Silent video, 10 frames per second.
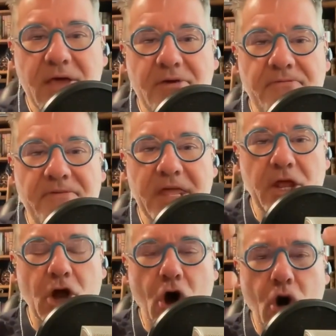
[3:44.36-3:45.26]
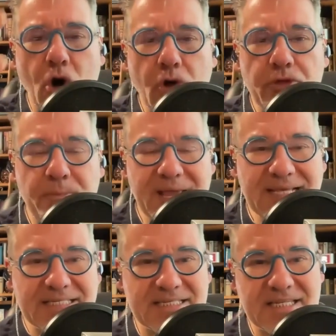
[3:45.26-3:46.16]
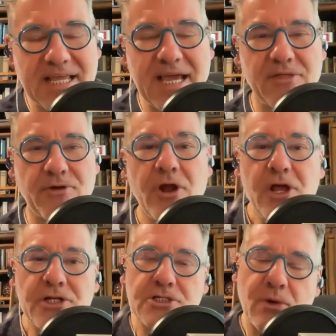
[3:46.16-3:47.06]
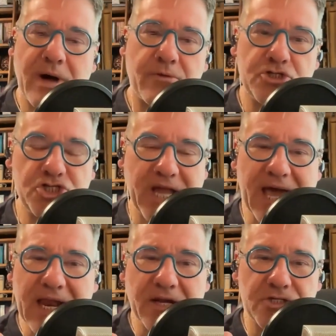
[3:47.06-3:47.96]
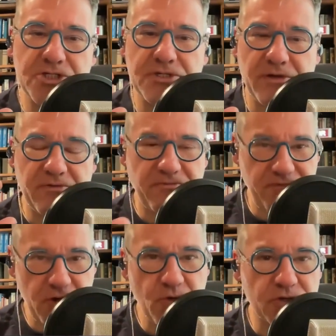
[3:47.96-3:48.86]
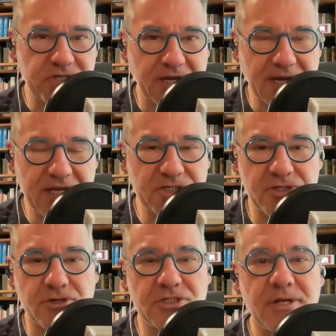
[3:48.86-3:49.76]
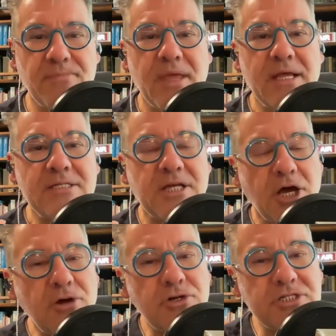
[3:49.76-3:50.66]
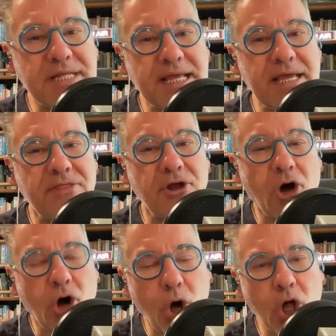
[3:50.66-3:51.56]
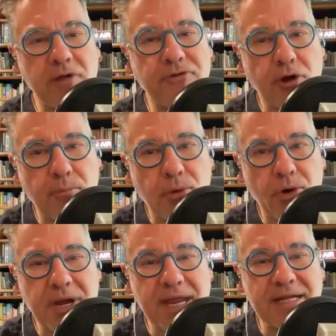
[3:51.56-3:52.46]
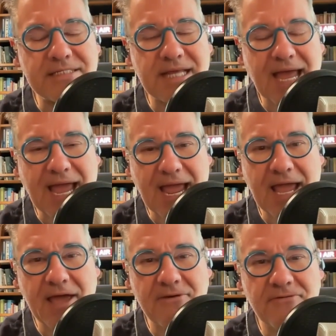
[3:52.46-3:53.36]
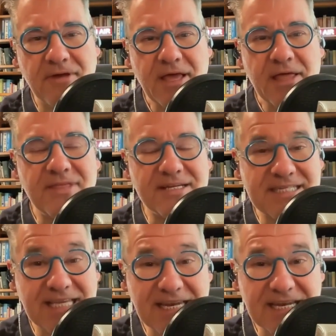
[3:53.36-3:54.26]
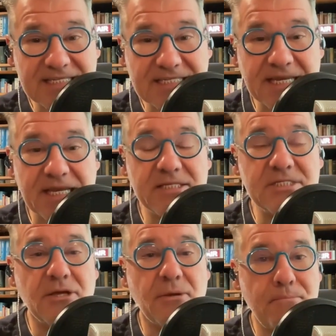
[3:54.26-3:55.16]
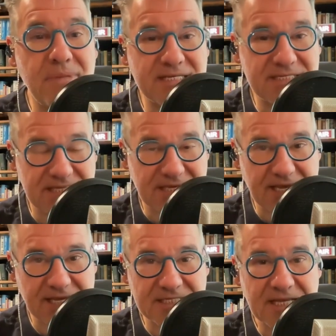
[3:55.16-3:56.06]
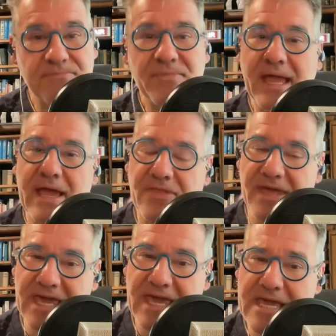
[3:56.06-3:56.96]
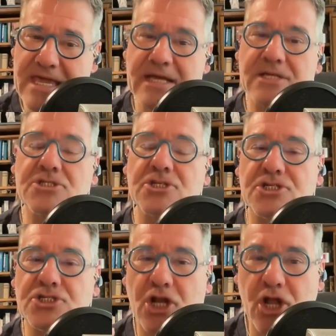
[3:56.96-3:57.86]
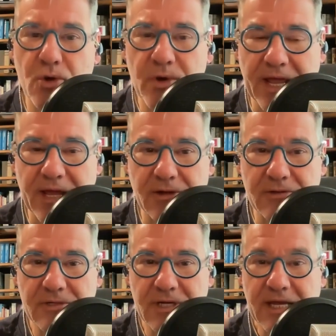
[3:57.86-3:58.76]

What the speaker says: fitting all the pieces together. So I would challenge viewers and listeners to understand that all of our brains have the tendency to miss things. And the key is to slow down,